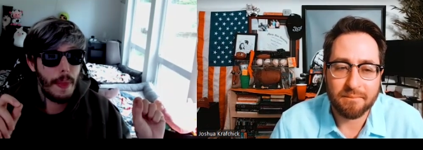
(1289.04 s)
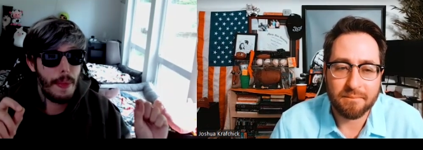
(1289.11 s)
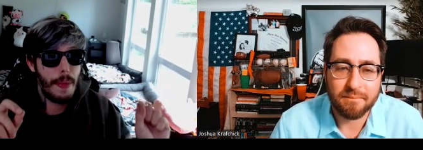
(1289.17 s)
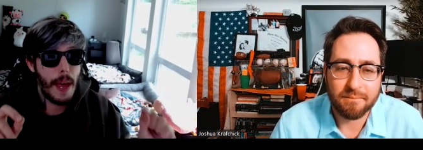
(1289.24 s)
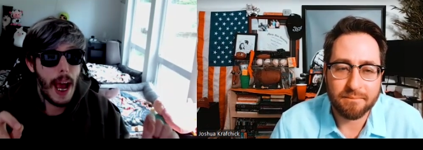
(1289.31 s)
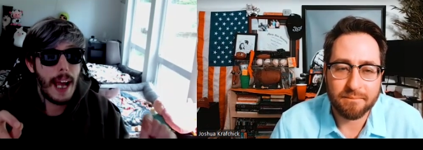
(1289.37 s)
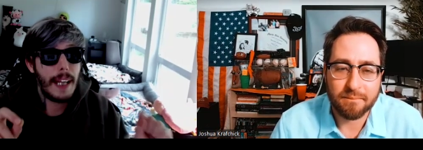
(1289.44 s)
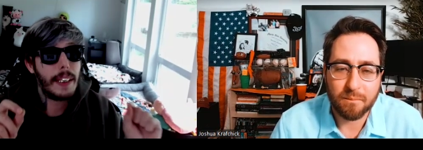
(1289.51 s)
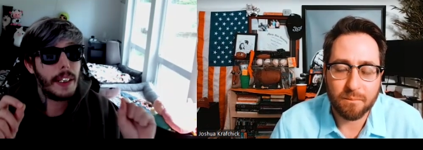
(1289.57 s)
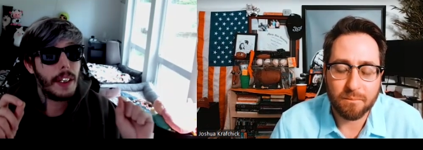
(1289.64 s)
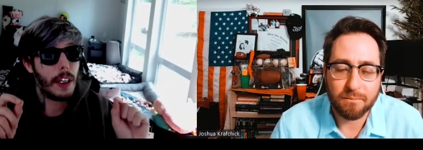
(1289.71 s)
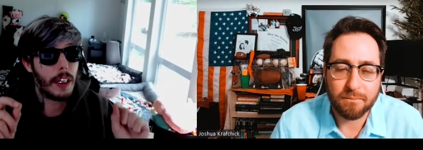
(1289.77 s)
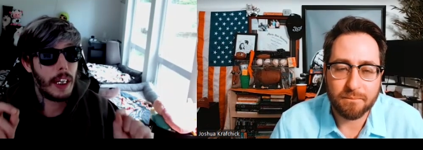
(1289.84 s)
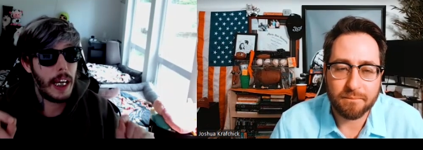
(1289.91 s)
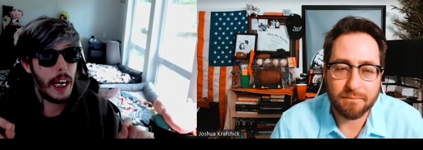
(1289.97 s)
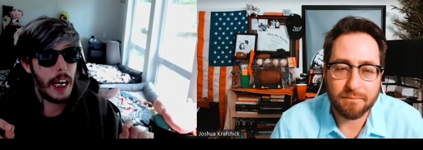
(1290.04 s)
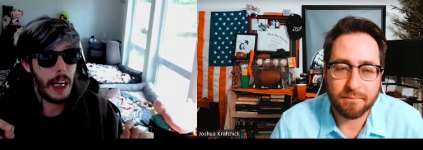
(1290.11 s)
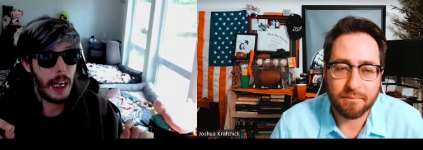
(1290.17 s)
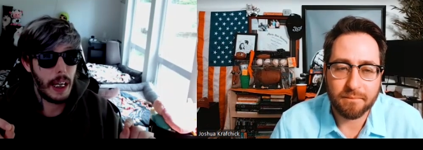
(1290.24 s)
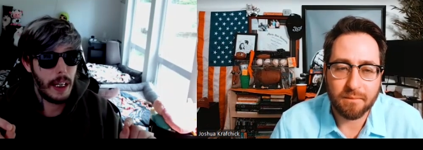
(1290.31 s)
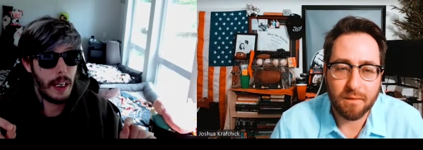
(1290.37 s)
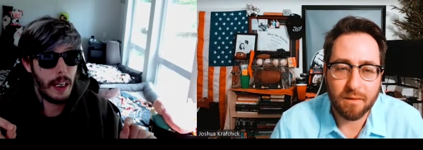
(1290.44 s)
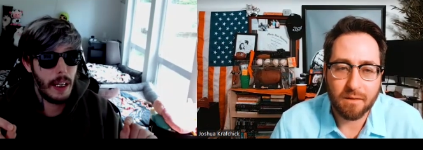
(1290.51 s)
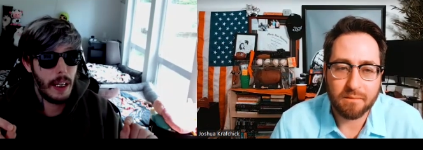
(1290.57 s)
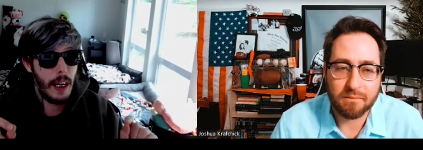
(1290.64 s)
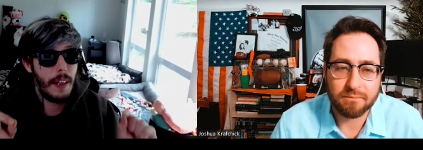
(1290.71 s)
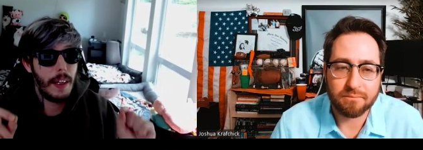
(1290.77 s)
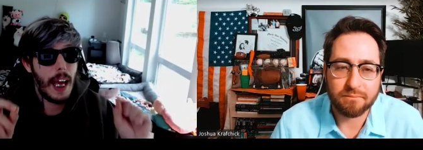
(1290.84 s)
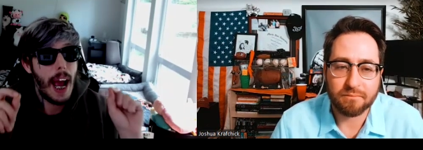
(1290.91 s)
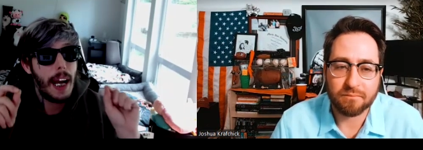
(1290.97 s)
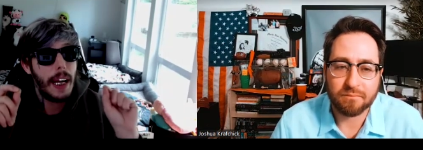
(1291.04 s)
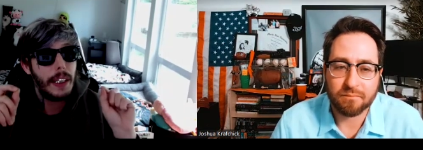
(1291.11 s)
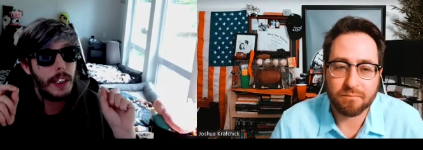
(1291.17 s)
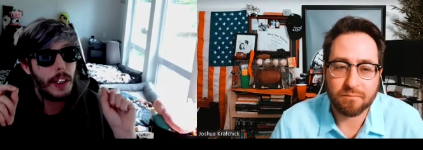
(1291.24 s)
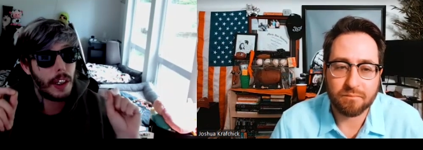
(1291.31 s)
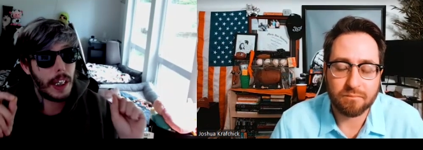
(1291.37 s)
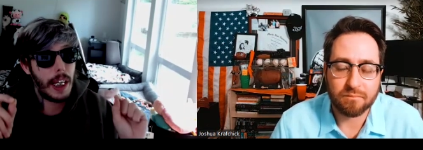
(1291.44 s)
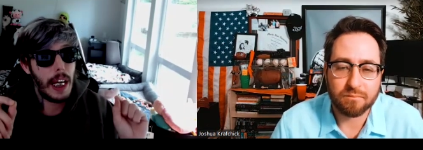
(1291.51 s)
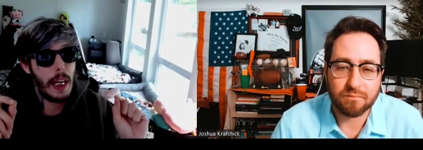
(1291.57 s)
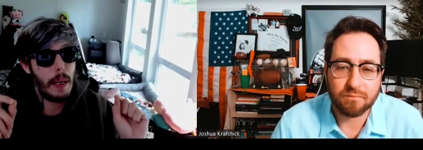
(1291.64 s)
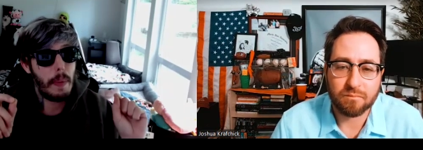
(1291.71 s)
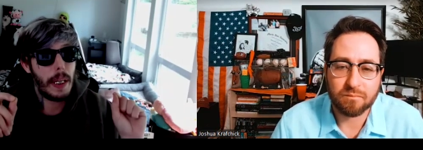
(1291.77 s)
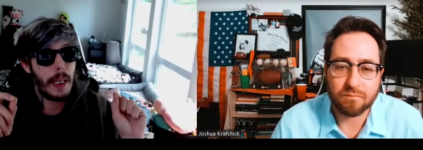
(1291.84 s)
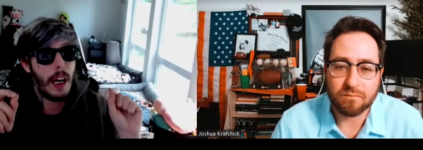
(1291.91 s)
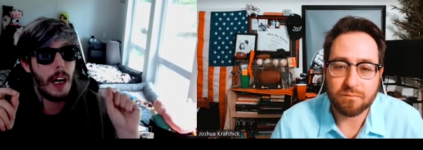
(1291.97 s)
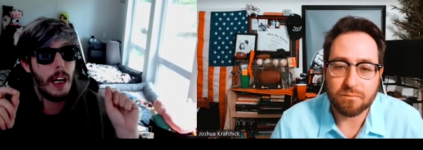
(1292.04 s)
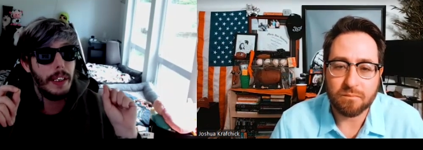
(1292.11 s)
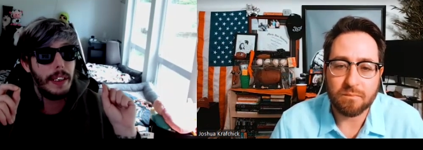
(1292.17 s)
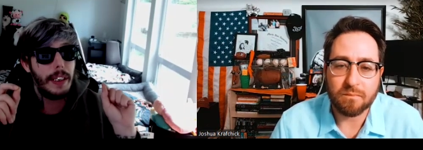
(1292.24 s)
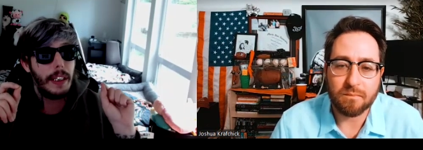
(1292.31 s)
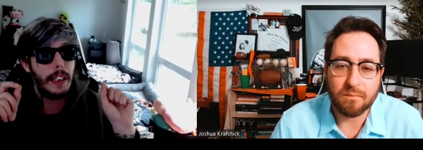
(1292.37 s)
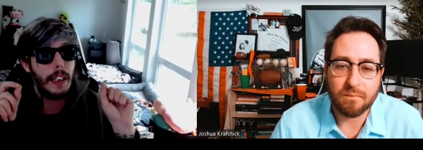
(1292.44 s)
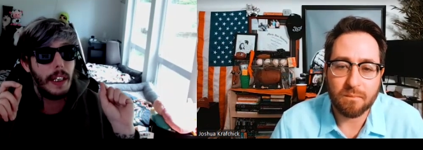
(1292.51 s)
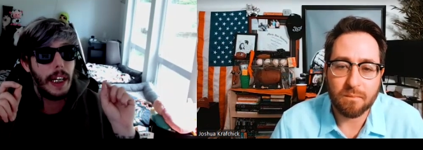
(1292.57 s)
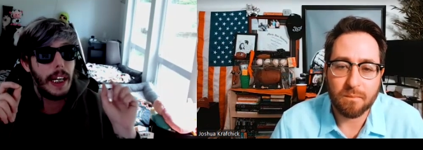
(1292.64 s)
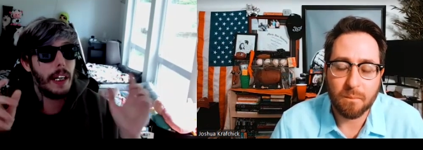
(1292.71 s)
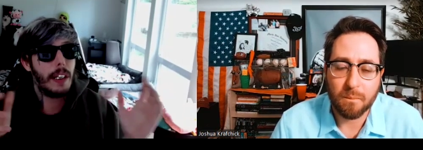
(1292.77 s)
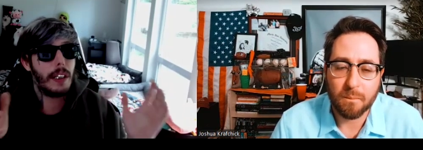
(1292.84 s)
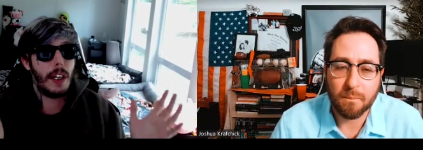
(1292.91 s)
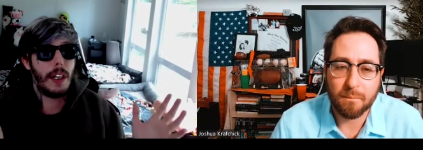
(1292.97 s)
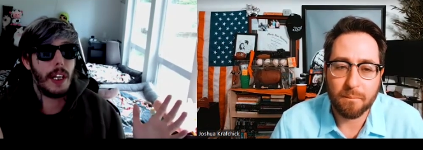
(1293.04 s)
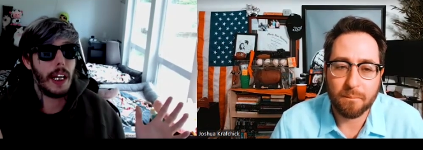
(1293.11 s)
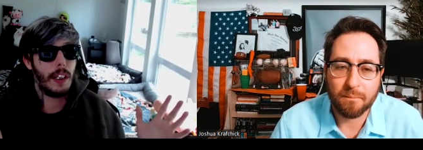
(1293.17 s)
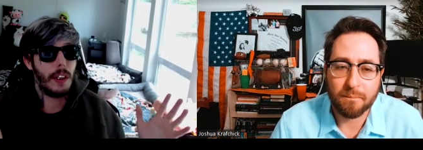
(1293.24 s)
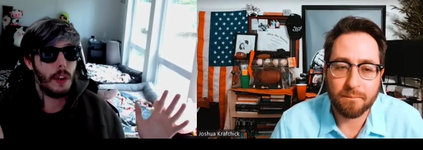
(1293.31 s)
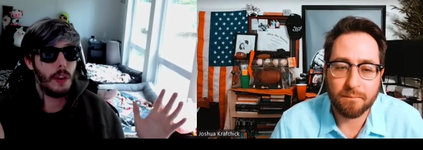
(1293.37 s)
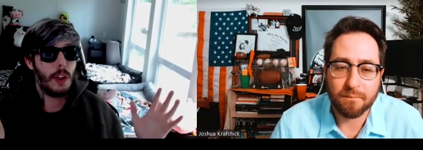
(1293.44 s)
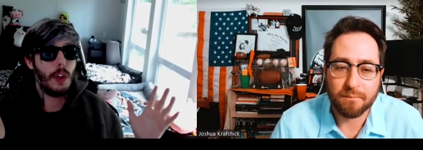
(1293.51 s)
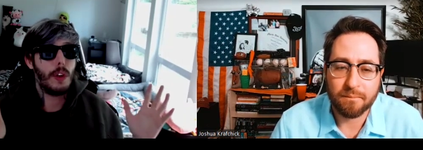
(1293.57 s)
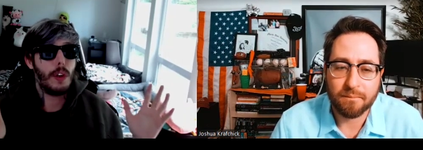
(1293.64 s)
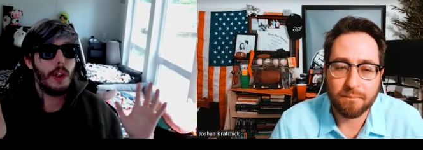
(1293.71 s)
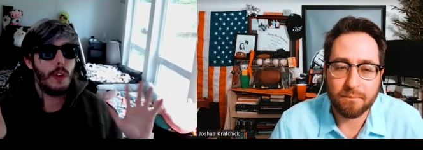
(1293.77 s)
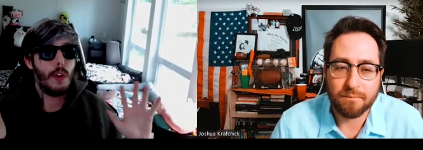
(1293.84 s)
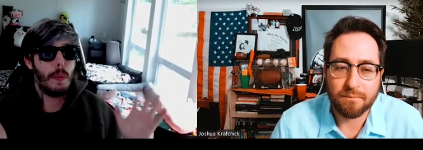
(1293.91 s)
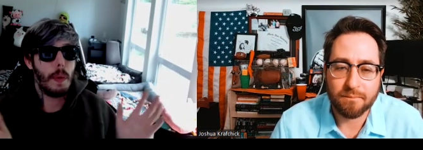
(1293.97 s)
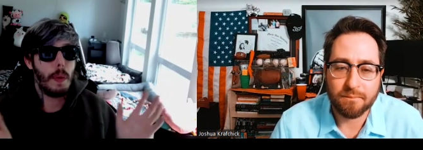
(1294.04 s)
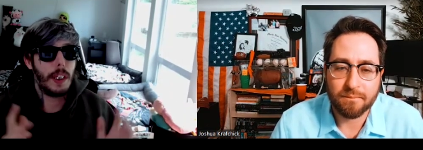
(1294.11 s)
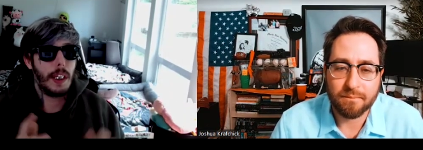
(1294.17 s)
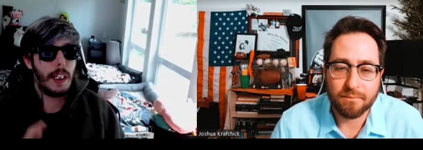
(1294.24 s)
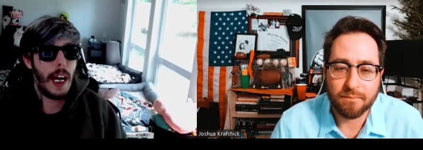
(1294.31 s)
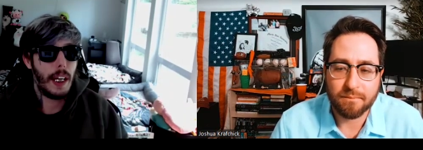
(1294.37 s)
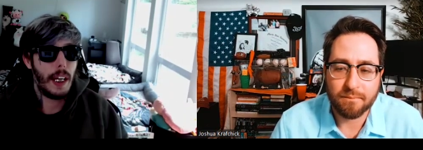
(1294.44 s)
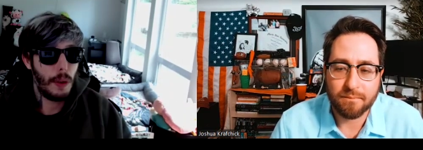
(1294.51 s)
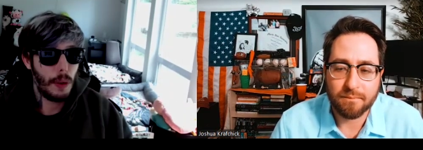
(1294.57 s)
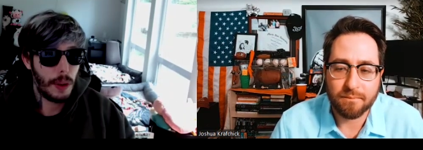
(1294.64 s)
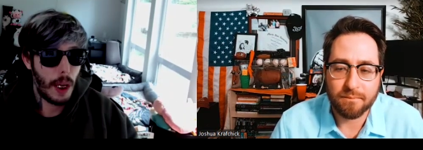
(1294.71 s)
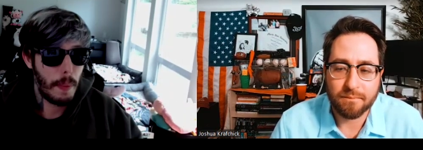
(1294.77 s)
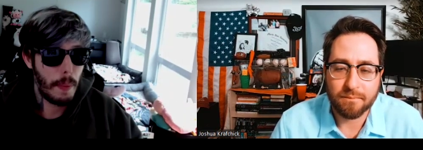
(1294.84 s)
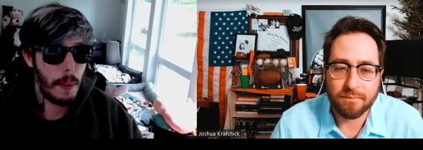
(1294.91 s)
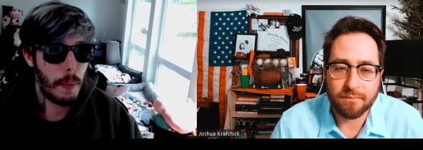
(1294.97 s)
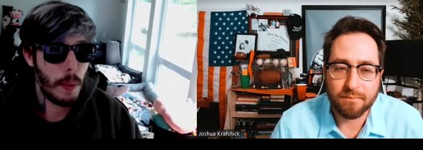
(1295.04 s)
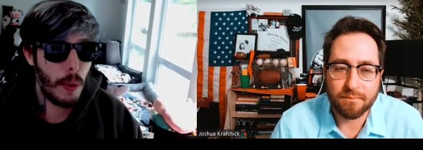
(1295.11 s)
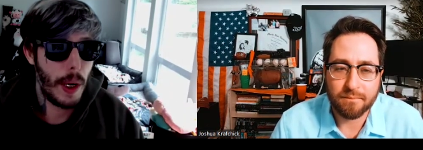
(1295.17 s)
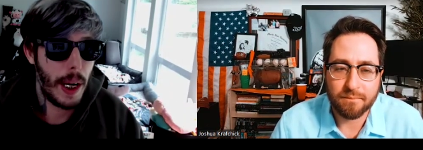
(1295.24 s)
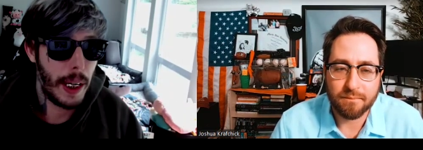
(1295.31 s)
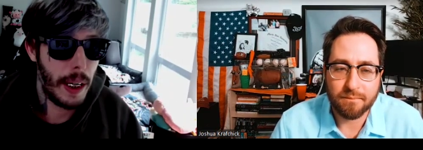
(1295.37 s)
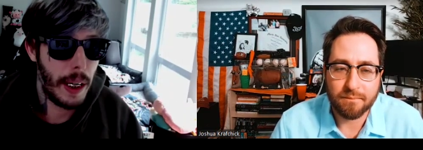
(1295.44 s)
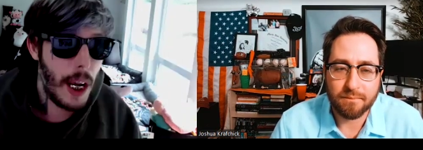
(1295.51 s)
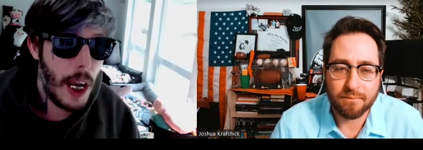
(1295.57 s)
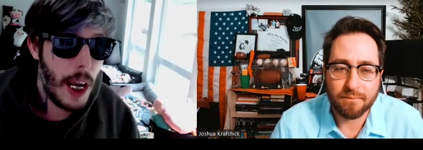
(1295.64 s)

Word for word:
Speaker 1: that's your key. That is your key because here's the thing, dude. You could do a bunch of tattoos on people and